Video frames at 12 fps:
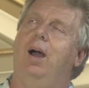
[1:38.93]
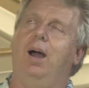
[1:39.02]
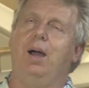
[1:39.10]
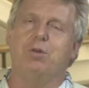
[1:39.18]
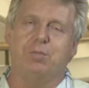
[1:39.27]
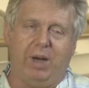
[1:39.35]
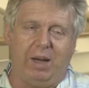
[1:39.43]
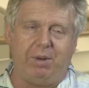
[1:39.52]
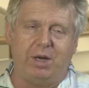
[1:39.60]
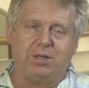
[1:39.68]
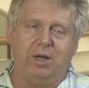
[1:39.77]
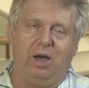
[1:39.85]
I was by
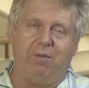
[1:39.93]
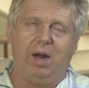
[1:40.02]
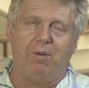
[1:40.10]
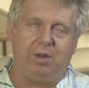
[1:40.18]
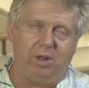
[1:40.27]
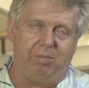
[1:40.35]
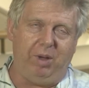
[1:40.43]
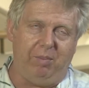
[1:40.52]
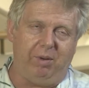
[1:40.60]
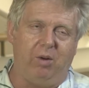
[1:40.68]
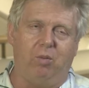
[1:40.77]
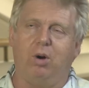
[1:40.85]
myself, not with the other
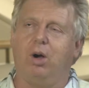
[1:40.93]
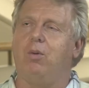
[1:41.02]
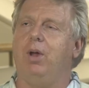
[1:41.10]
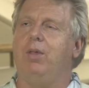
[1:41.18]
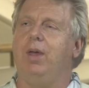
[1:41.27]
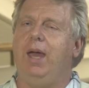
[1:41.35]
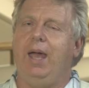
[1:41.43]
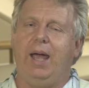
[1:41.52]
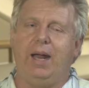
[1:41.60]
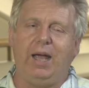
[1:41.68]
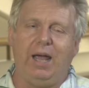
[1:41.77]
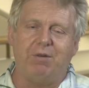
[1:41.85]
people I work with,
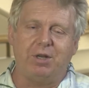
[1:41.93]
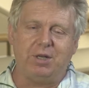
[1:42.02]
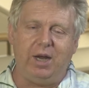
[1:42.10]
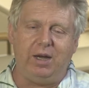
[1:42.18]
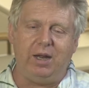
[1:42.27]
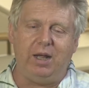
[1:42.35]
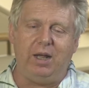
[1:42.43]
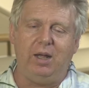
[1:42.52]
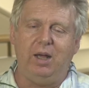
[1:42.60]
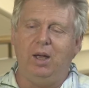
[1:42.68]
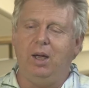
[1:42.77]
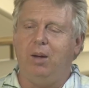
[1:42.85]
and I have a
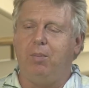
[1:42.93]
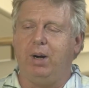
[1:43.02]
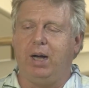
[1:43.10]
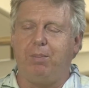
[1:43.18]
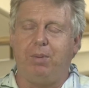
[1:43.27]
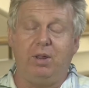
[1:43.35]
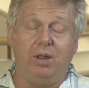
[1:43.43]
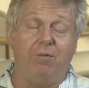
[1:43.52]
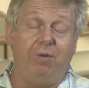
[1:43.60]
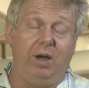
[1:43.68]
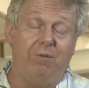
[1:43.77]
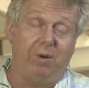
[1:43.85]
CD put up, the
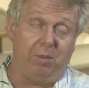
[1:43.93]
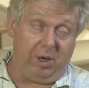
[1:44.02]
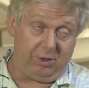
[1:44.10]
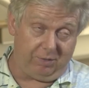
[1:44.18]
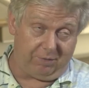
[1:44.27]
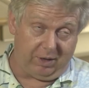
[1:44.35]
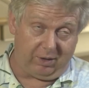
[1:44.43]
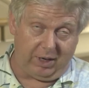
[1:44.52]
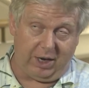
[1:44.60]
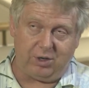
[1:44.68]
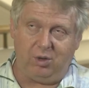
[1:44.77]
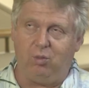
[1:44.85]
Freedom From Religion
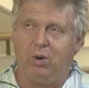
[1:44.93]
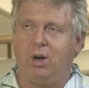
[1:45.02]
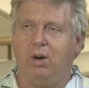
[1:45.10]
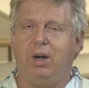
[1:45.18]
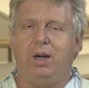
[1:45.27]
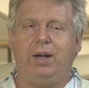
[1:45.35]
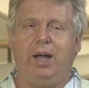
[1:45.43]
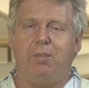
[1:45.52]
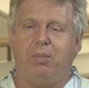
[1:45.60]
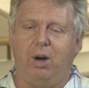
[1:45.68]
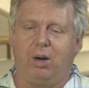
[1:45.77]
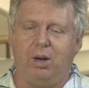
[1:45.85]
Foundation, where
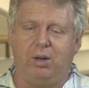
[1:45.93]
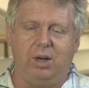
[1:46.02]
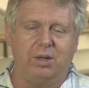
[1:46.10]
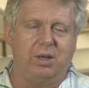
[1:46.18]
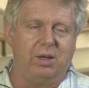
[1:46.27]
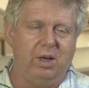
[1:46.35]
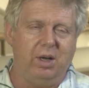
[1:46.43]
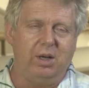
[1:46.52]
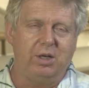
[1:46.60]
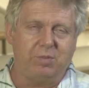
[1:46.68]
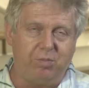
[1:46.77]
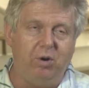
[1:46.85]
Dan Barker does a
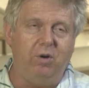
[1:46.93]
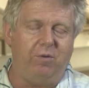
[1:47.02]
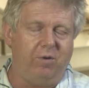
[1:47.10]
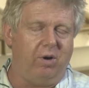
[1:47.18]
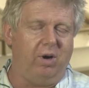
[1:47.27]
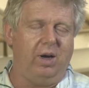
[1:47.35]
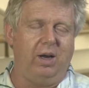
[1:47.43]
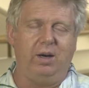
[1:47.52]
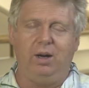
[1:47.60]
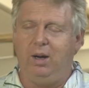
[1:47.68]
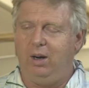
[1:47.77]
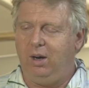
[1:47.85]
spoof
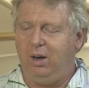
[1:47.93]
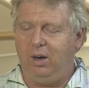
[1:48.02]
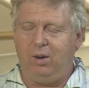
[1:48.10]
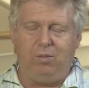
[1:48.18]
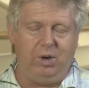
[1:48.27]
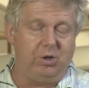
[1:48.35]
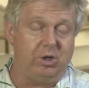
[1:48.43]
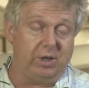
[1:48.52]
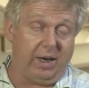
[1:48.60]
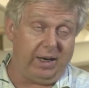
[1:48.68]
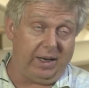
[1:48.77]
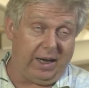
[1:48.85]
on
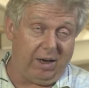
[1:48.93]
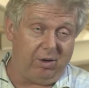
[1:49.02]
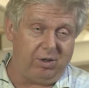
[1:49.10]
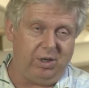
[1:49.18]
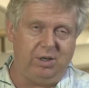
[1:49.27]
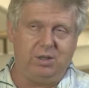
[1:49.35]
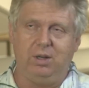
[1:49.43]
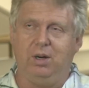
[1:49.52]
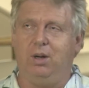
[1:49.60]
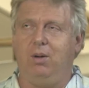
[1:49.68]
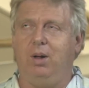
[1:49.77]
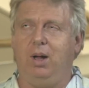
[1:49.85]
religious ideologies, you
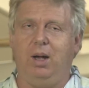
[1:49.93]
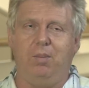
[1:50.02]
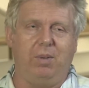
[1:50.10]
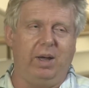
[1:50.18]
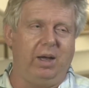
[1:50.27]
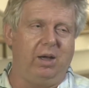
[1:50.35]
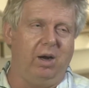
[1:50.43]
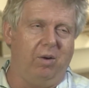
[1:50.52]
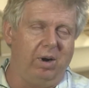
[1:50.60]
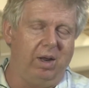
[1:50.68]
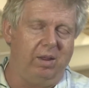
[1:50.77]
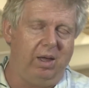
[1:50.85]
know. Like, you
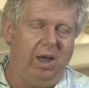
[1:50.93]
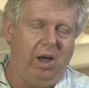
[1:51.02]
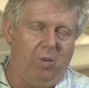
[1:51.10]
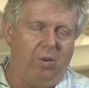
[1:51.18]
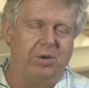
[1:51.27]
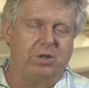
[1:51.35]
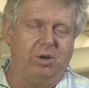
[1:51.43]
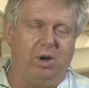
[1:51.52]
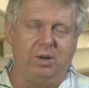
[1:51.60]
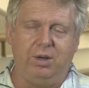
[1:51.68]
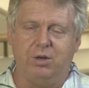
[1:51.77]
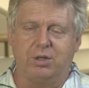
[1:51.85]
know, one of the
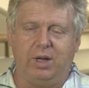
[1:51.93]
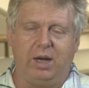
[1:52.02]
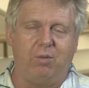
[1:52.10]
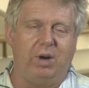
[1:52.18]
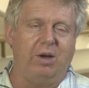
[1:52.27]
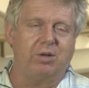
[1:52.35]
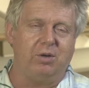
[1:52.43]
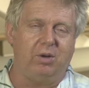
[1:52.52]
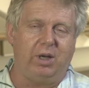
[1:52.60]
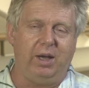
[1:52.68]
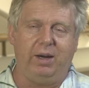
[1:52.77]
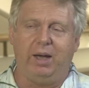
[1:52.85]
songs do is like, when I was a
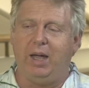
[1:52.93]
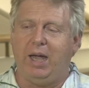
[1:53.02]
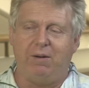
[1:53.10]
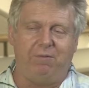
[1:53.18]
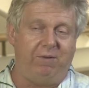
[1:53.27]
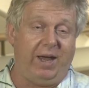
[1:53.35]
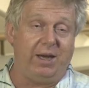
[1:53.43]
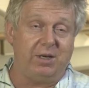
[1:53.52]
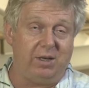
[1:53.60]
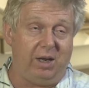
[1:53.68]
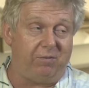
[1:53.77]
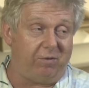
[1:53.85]
little kid, I had a
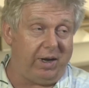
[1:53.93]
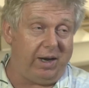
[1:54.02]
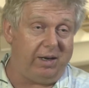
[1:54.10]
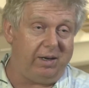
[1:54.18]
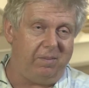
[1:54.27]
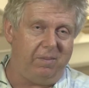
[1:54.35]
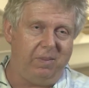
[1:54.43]
fantasy friend,